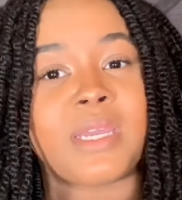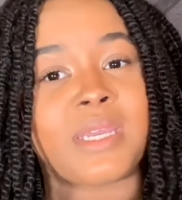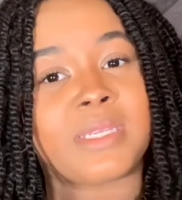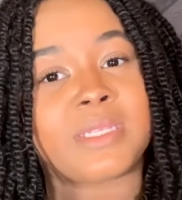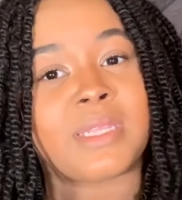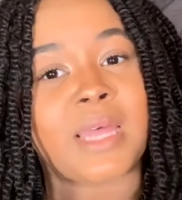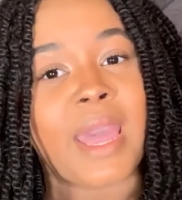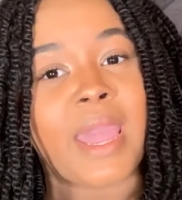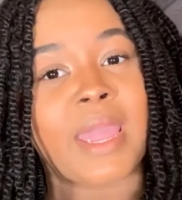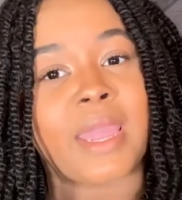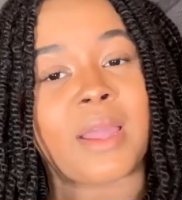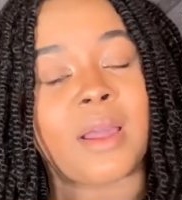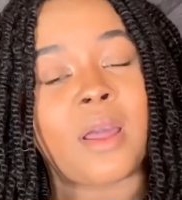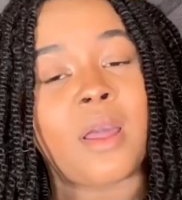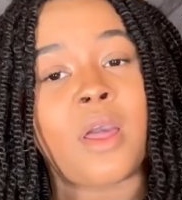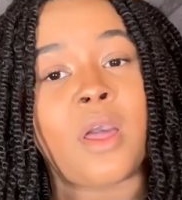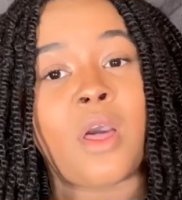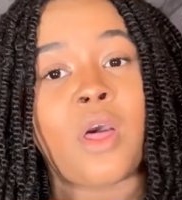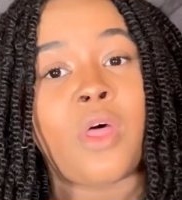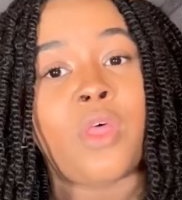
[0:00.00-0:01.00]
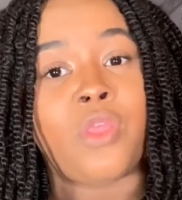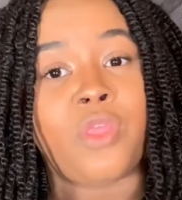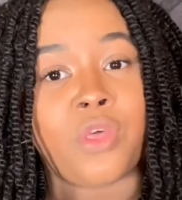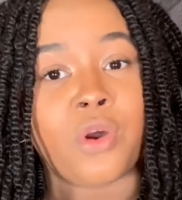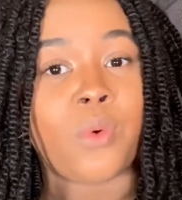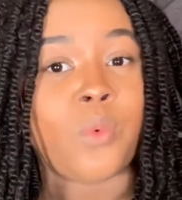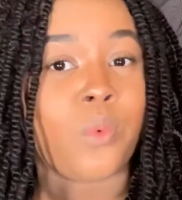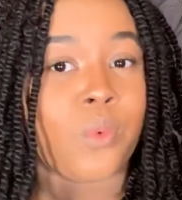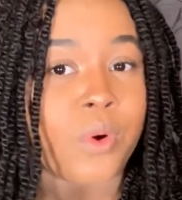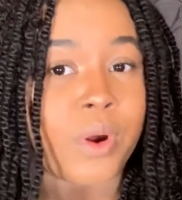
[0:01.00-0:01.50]
is like
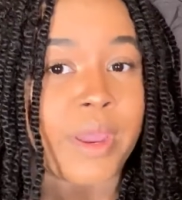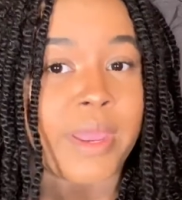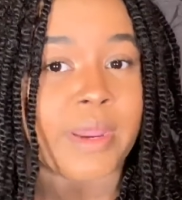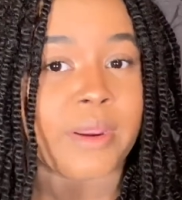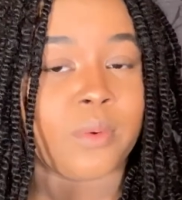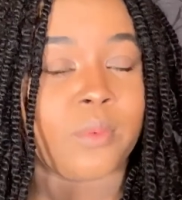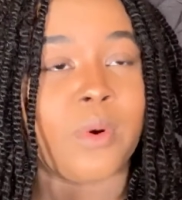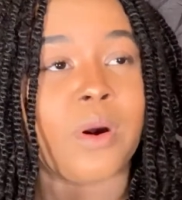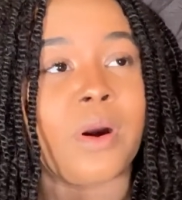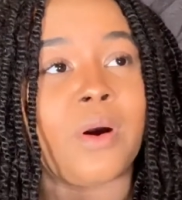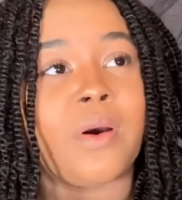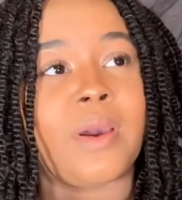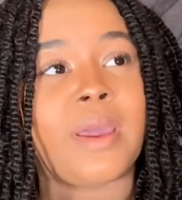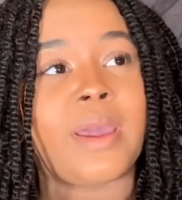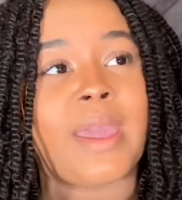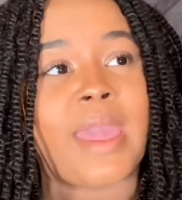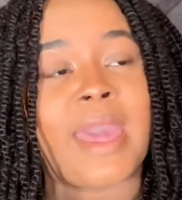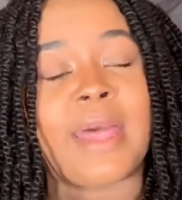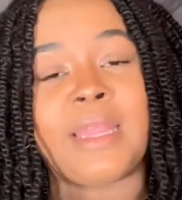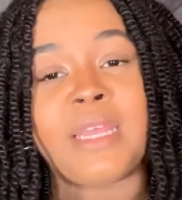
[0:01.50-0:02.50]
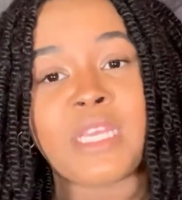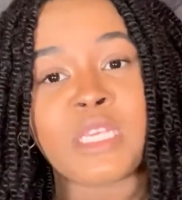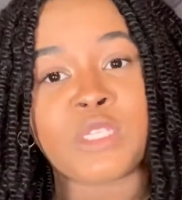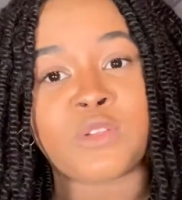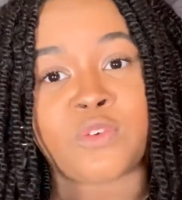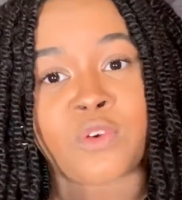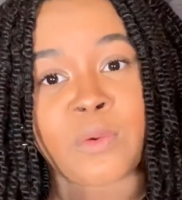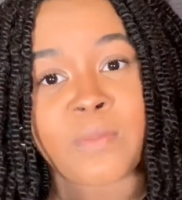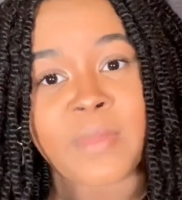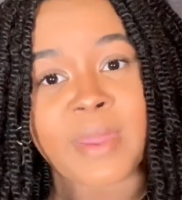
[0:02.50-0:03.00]
the one. Well, at least
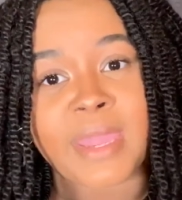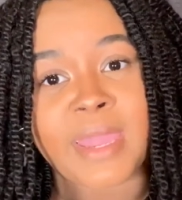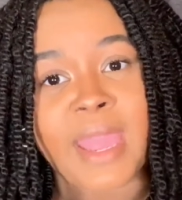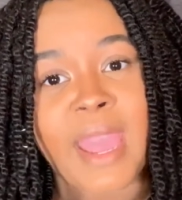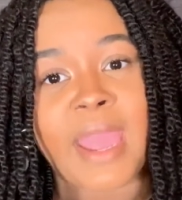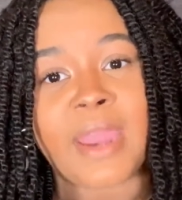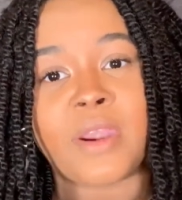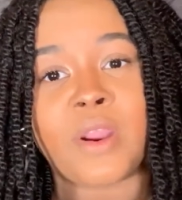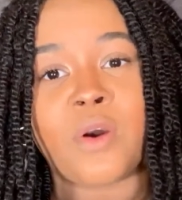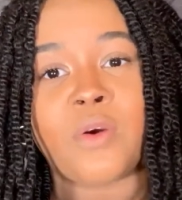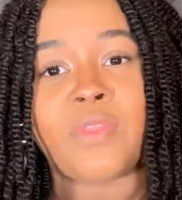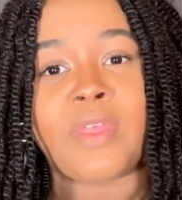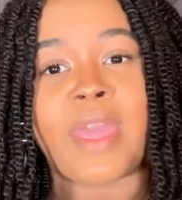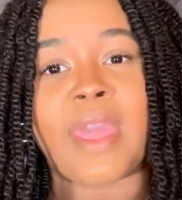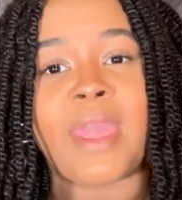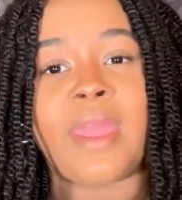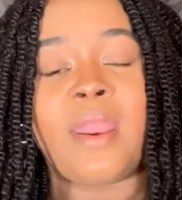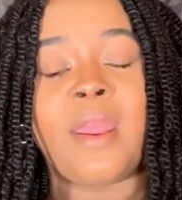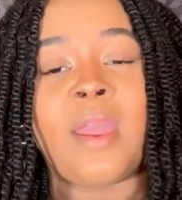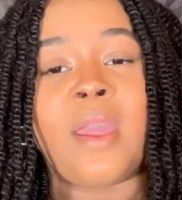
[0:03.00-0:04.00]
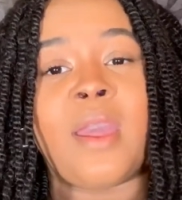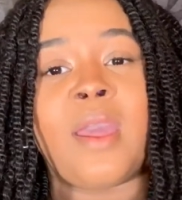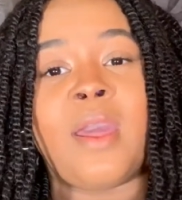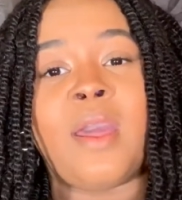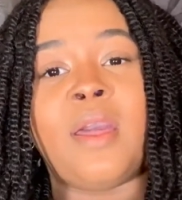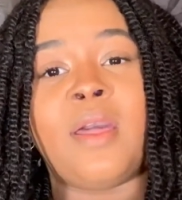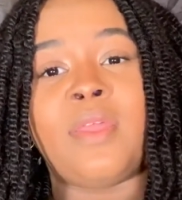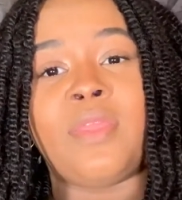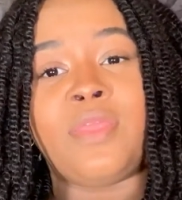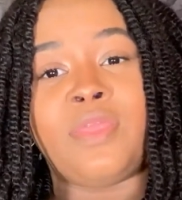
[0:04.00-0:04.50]
for me, I know that
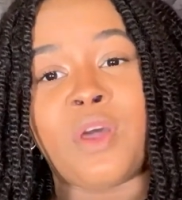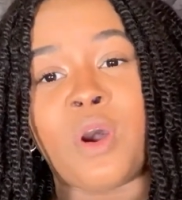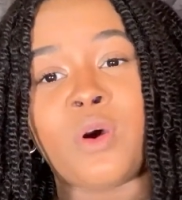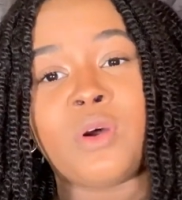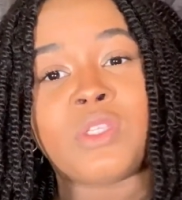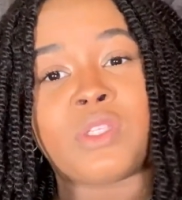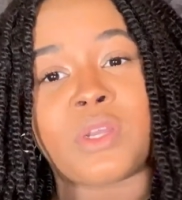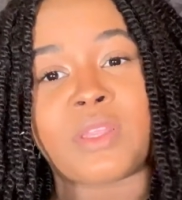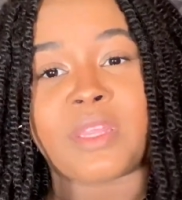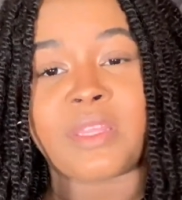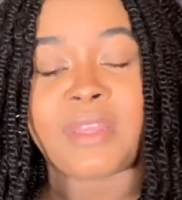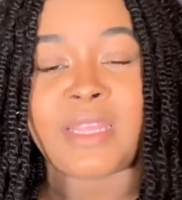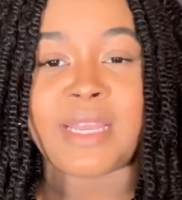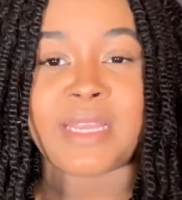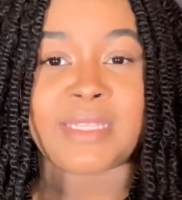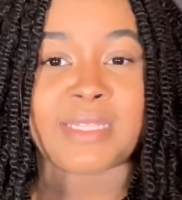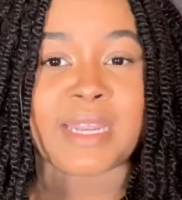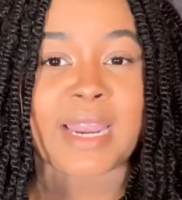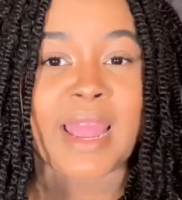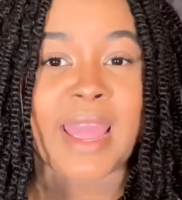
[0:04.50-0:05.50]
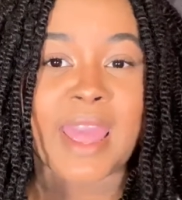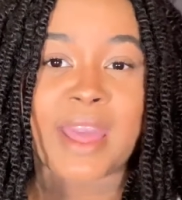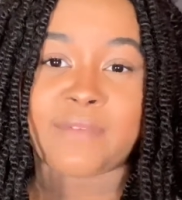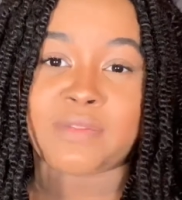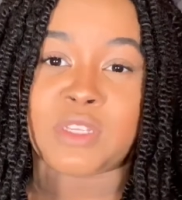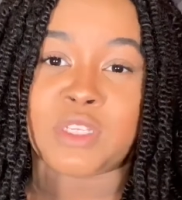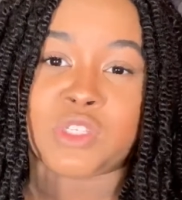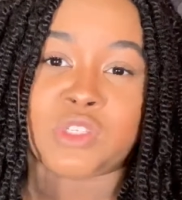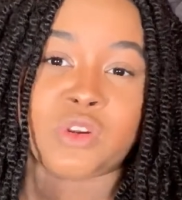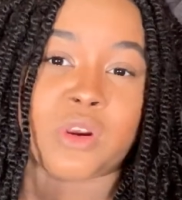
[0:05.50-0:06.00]
those are the things that I have
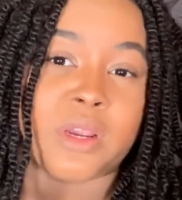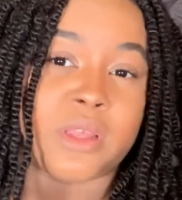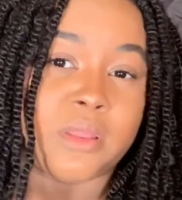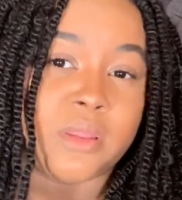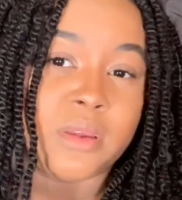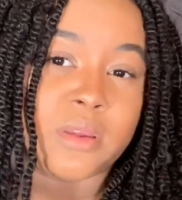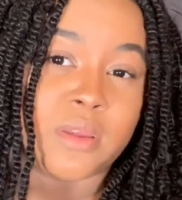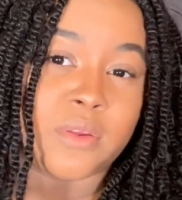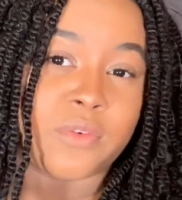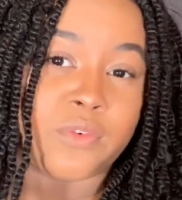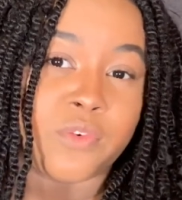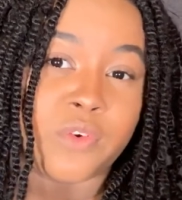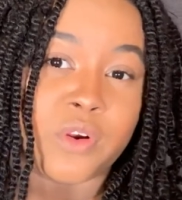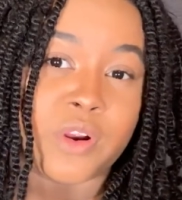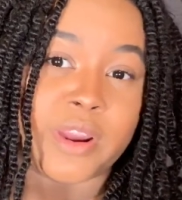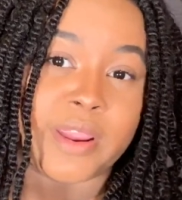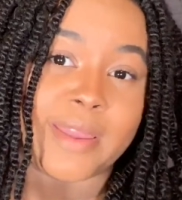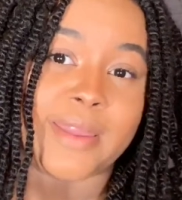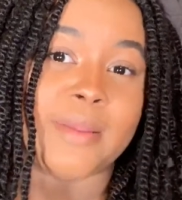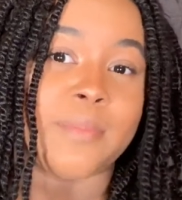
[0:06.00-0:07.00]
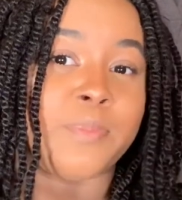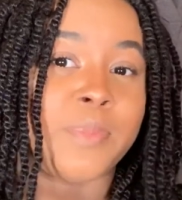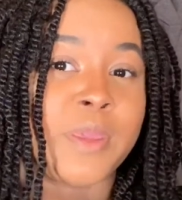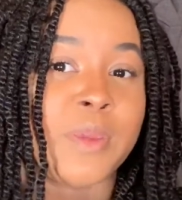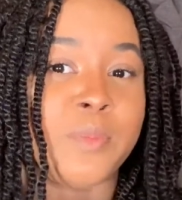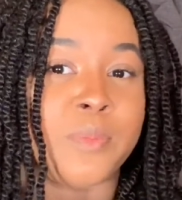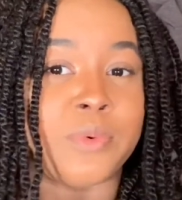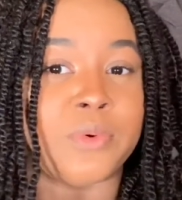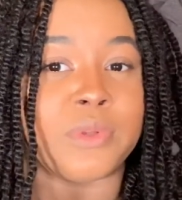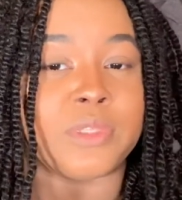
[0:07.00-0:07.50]
to start looking for in
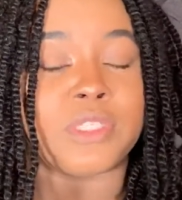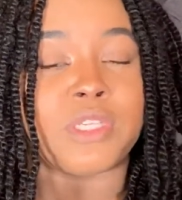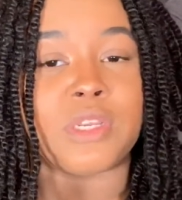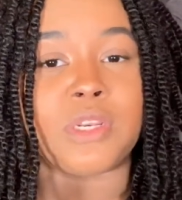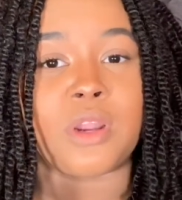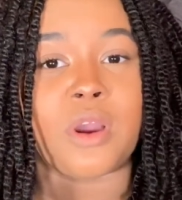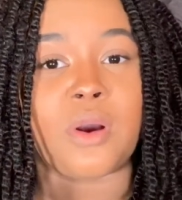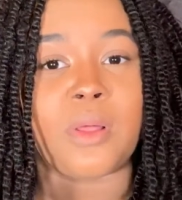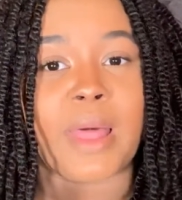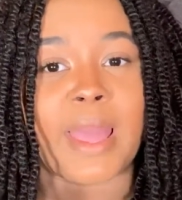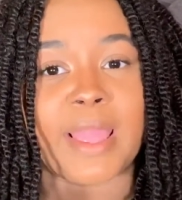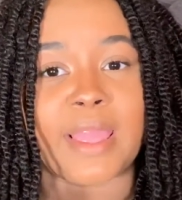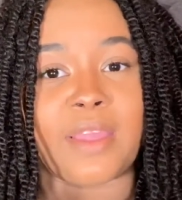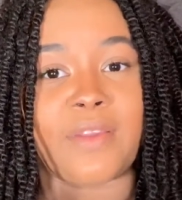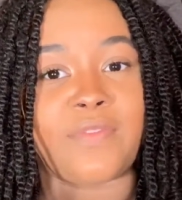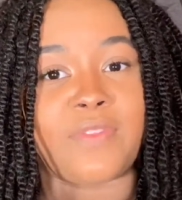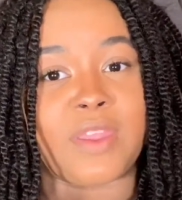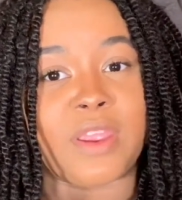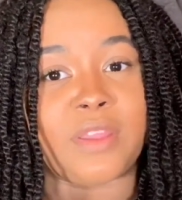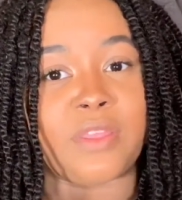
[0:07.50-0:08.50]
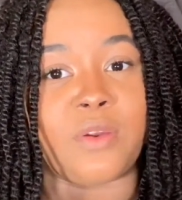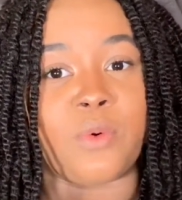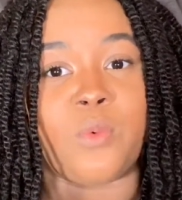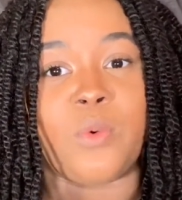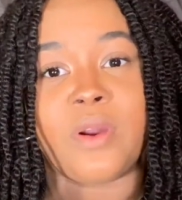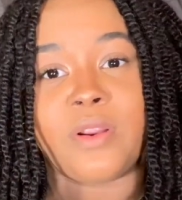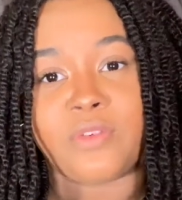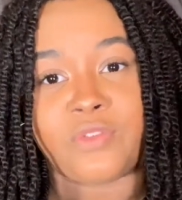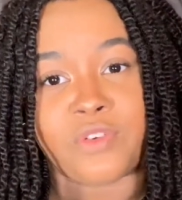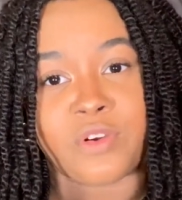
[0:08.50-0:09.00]
people to know like if they're the
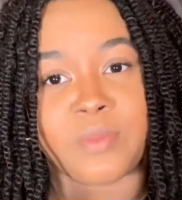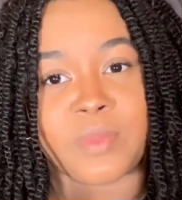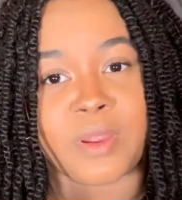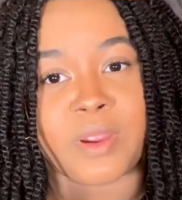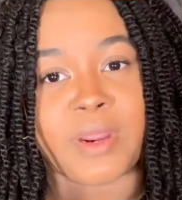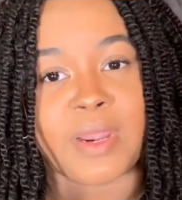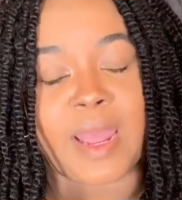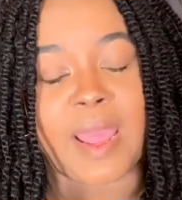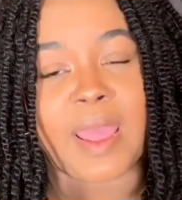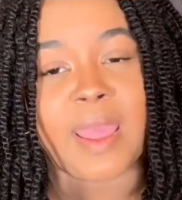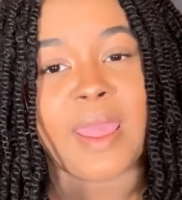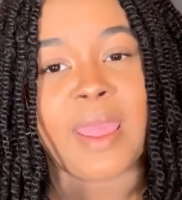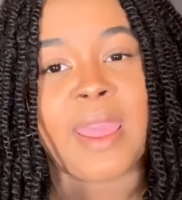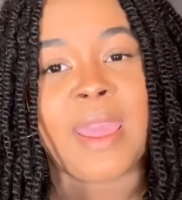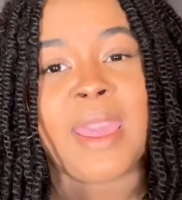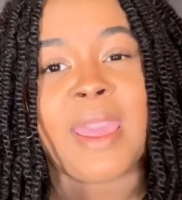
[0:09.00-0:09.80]
one for me or not.